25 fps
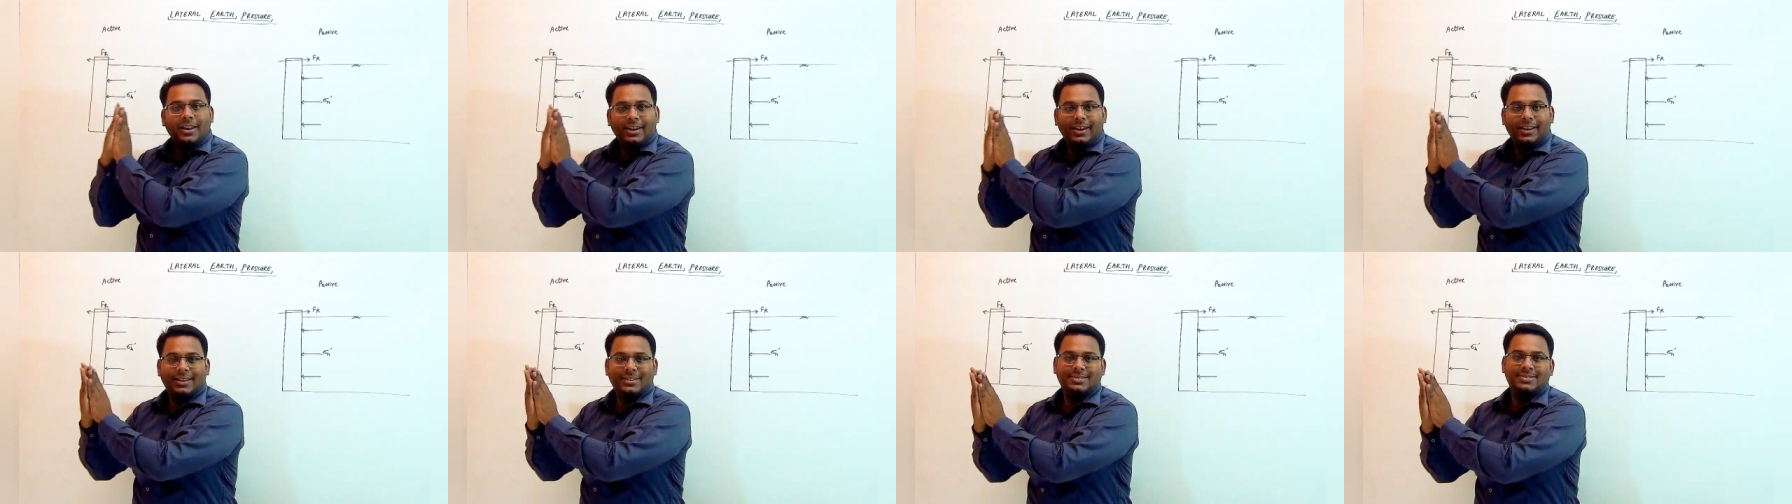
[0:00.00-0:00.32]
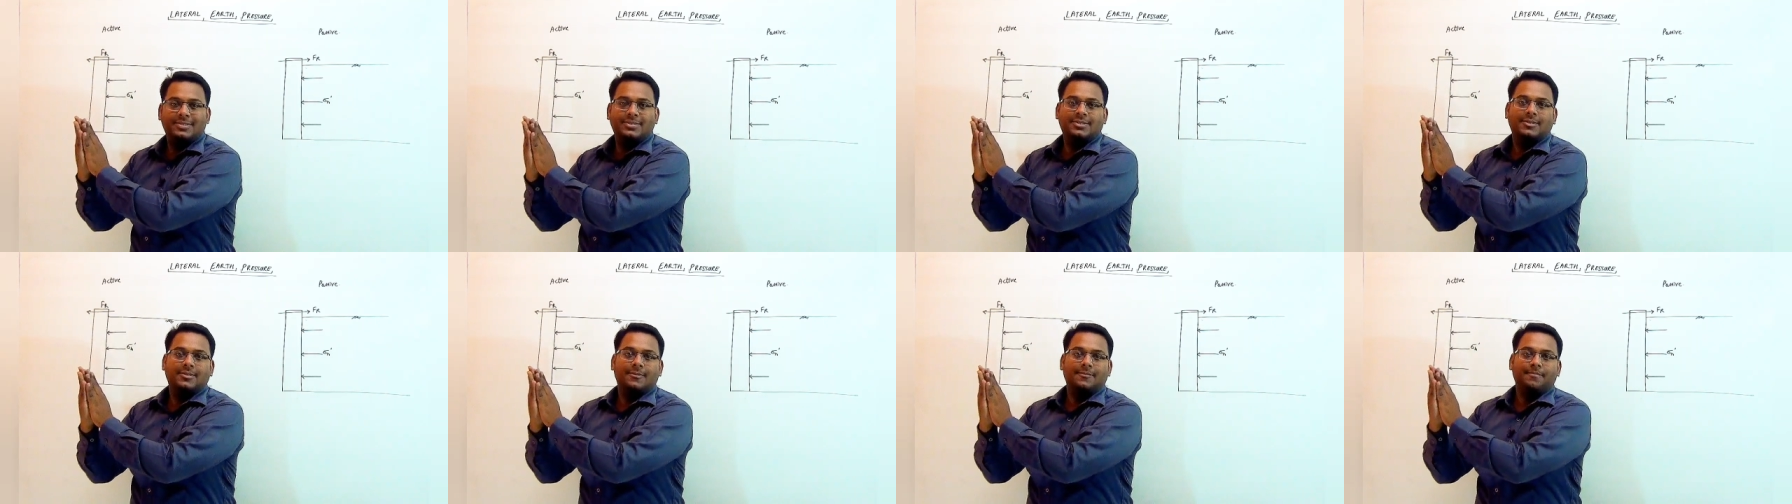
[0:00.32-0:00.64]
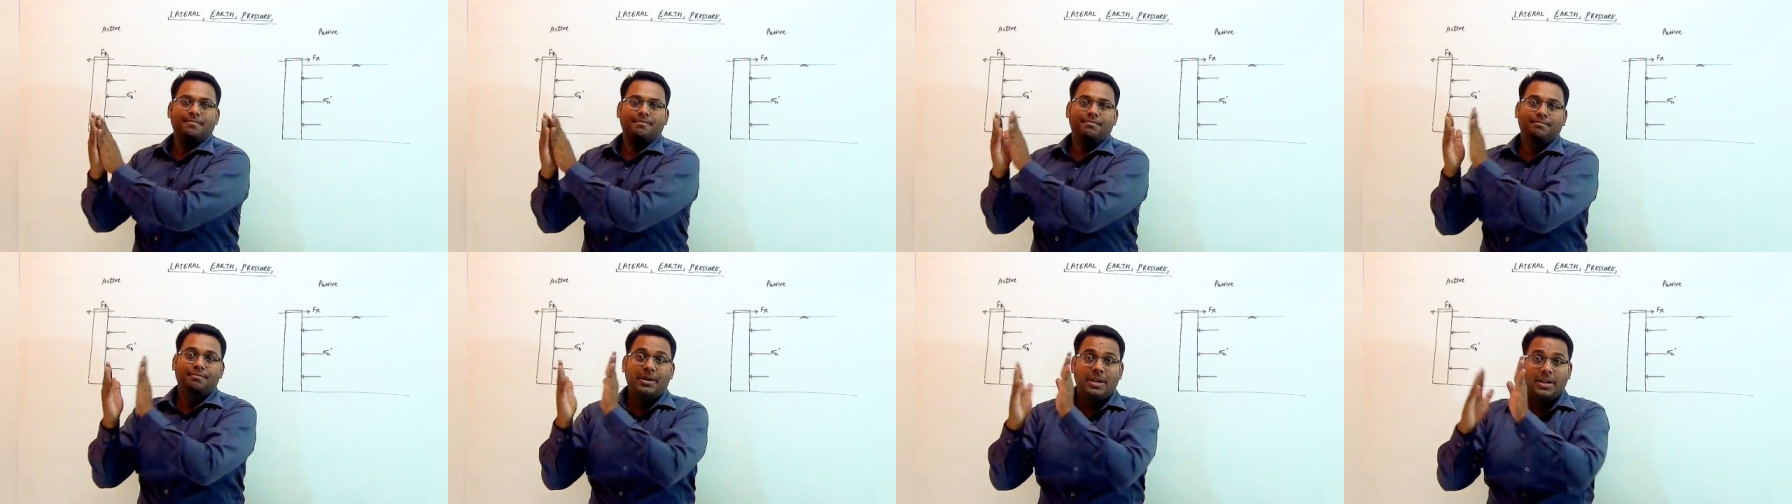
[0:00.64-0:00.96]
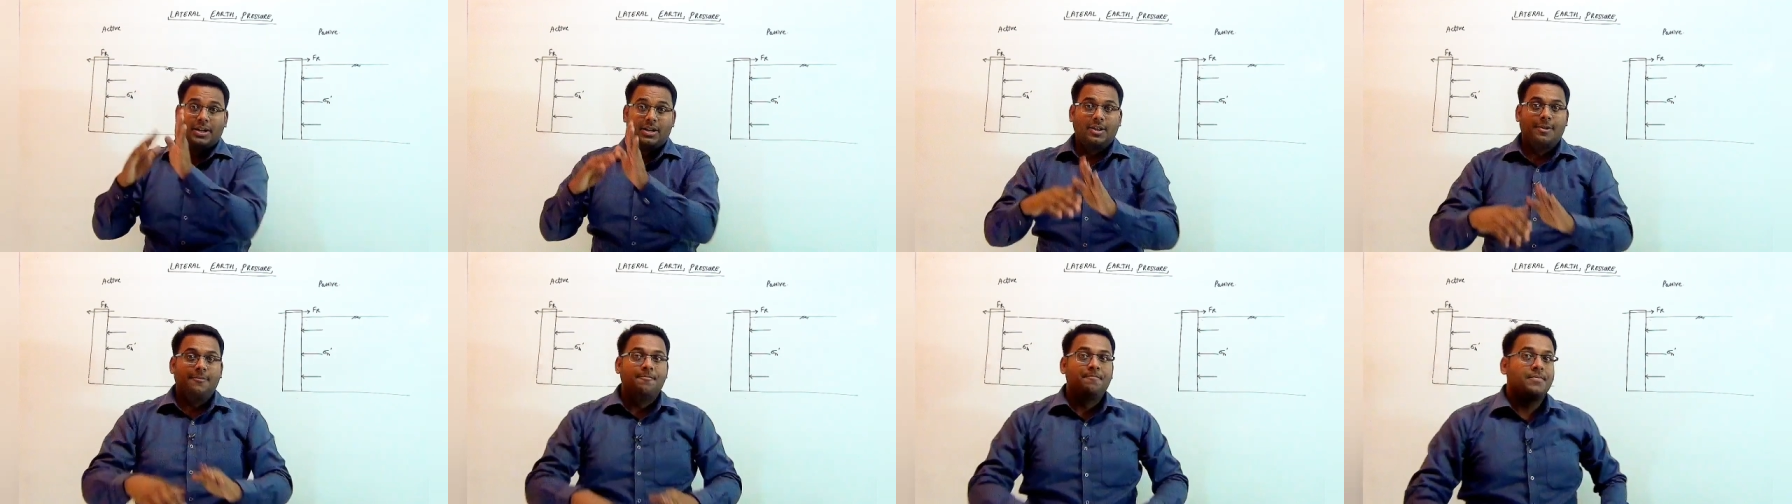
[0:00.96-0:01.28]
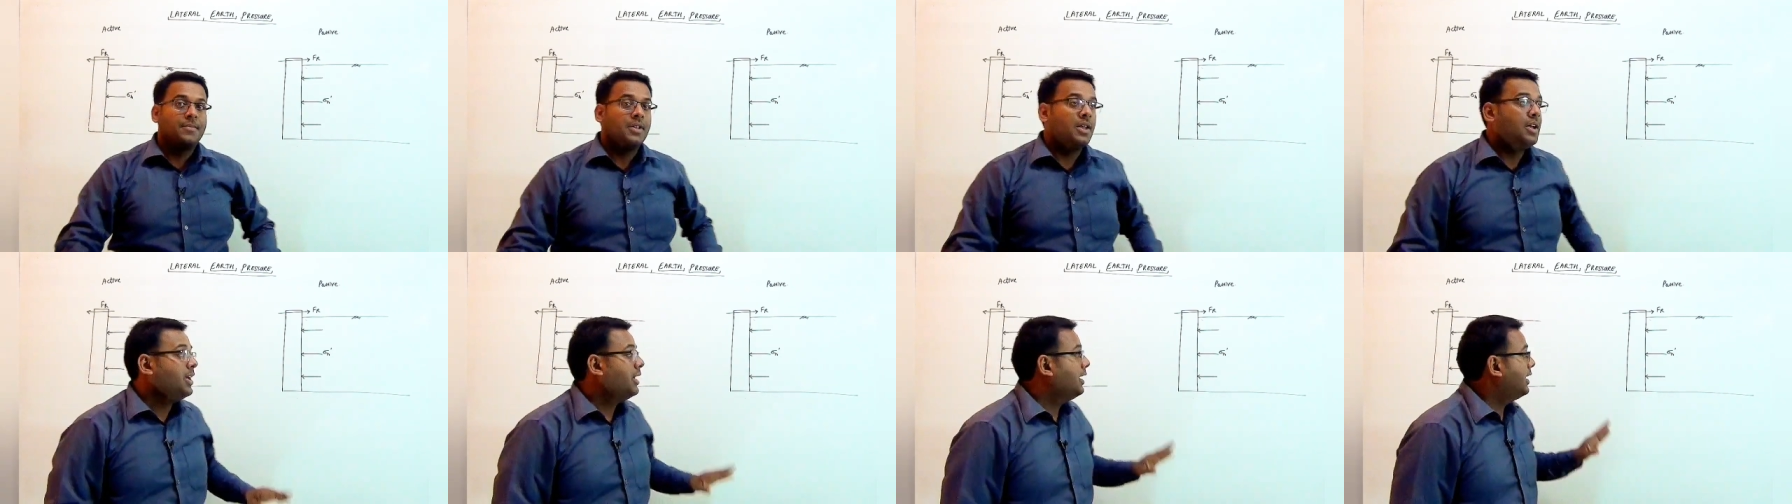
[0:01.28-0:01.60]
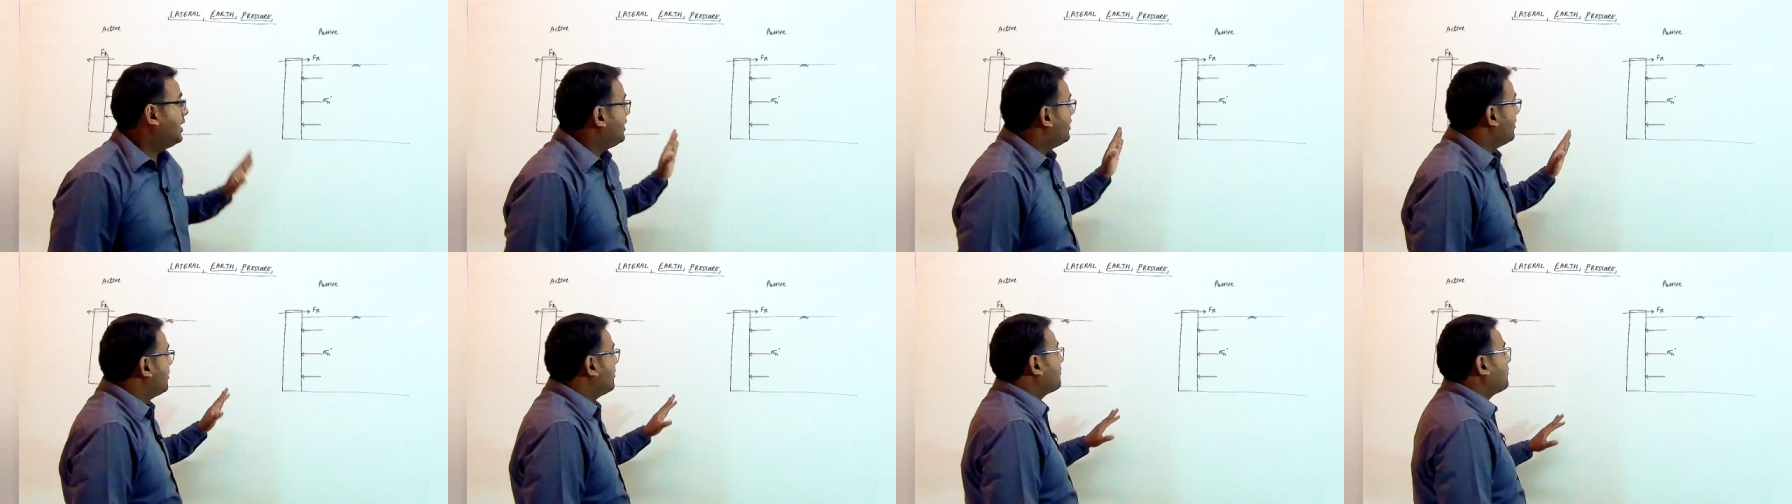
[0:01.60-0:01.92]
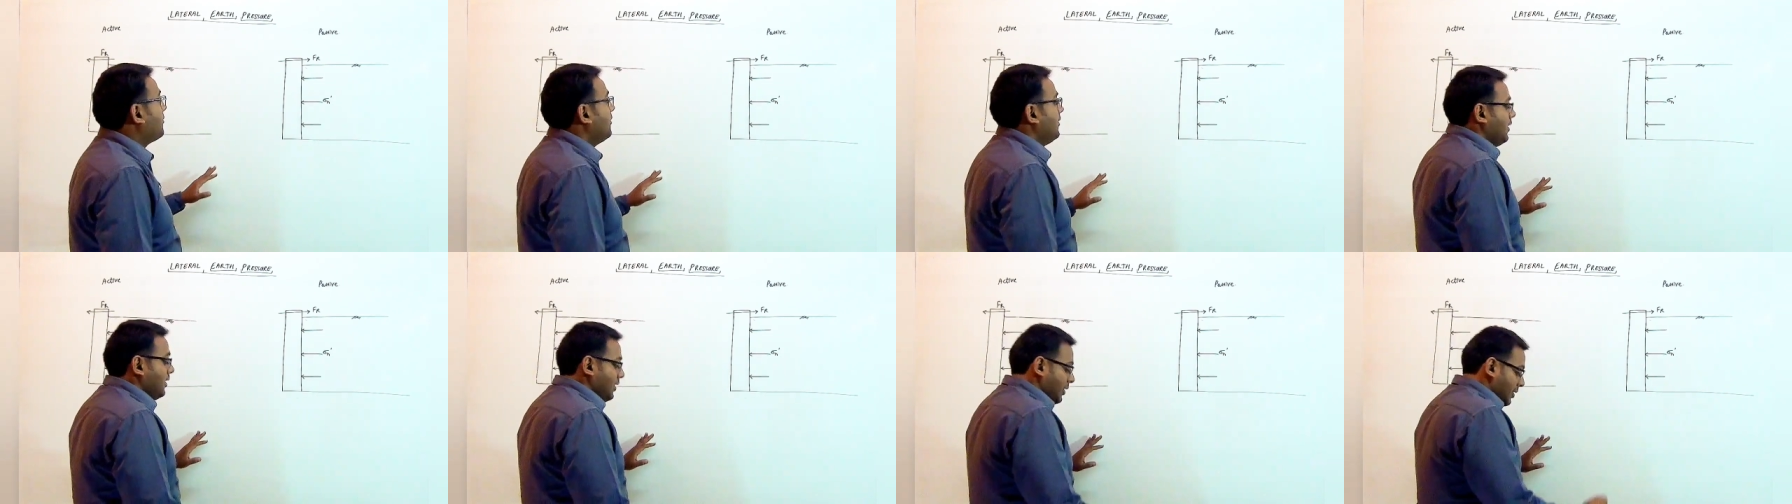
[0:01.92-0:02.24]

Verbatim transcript: less. But if